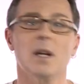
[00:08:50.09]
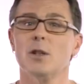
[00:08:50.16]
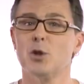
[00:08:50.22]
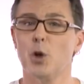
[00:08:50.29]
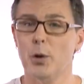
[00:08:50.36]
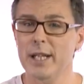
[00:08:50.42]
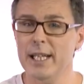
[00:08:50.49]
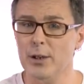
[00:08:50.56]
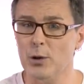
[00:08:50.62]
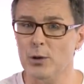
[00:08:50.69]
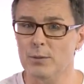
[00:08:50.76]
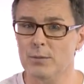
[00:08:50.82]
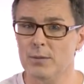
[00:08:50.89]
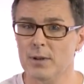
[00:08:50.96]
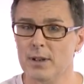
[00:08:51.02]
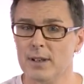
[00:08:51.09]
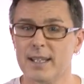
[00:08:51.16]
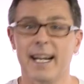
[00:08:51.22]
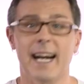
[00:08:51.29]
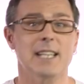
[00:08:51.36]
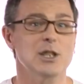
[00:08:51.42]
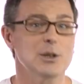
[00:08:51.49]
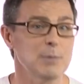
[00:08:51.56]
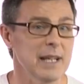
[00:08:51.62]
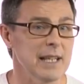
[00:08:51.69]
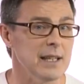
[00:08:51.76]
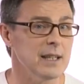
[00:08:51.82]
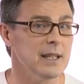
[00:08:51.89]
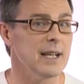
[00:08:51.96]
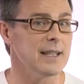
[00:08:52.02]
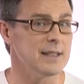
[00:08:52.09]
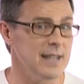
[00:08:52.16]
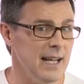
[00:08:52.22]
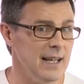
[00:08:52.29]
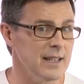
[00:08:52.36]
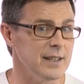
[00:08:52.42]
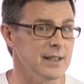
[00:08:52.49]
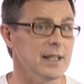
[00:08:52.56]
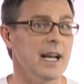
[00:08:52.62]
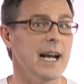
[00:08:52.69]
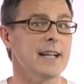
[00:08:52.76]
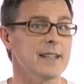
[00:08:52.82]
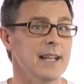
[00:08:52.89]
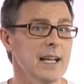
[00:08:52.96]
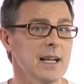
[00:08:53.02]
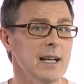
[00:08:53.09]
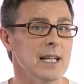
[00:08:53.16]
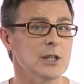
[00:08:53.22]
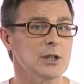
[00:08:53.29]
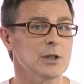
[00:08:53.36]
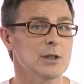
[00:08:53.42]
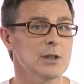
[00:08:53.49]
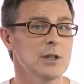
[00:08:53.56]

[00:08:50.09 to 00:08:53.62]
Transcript: Tonino can speak Italian and English,